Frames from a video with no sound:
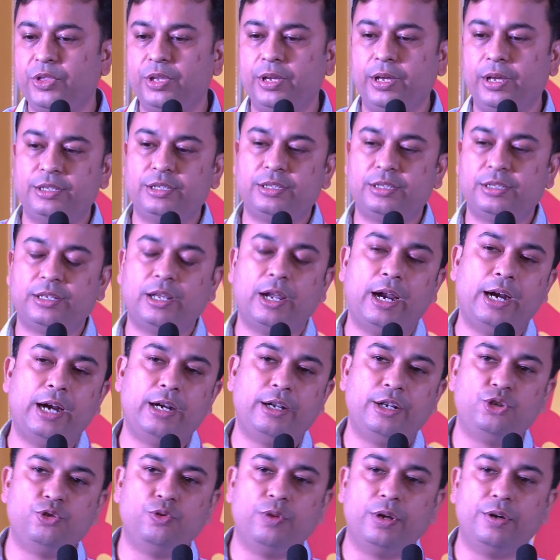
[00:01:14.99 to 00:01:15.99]
There is scar
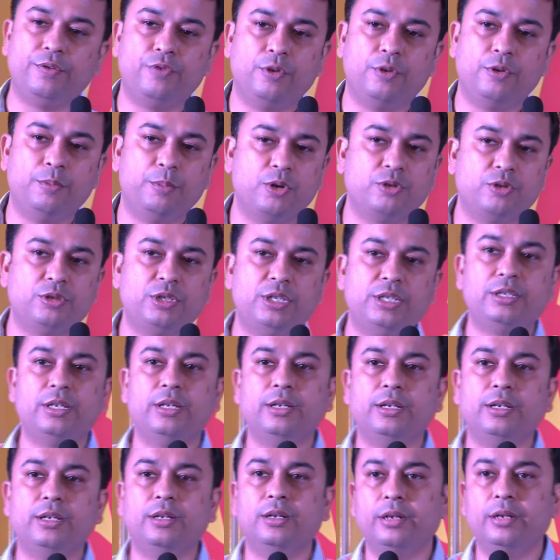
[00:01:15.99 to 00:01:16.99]
tissue and
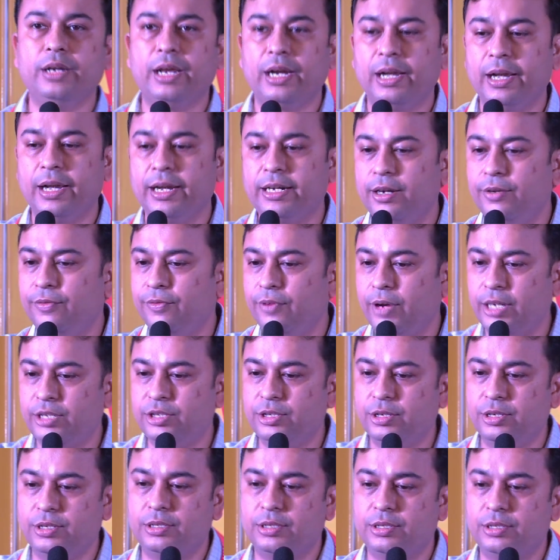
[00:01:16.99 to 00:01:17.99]
fibrosis in neglected
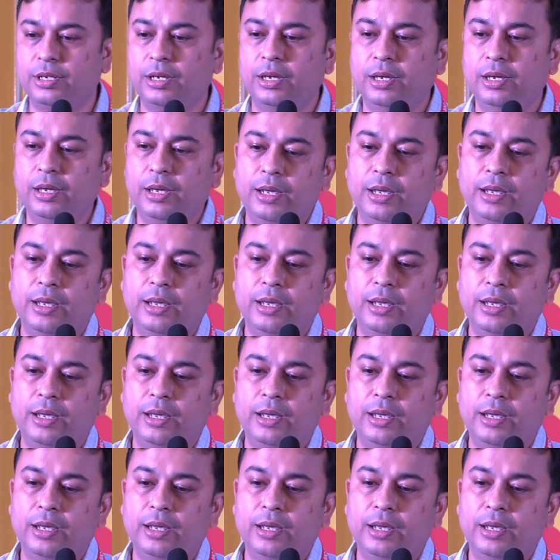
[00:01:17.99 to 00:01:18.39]
fractures.